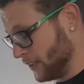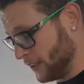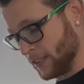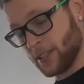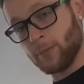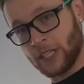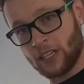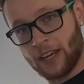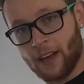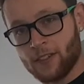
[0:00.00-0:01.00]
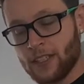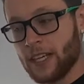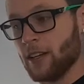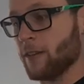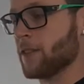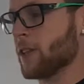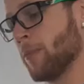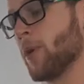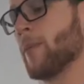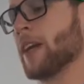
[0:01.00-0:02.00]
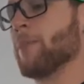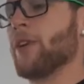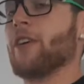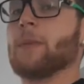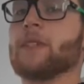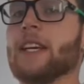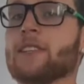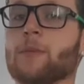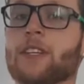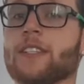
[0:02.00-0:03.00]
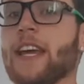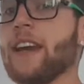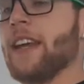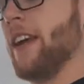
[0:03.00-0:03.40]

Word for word: especially after deadlifts. I brought my computer upstairs, I'm going to stand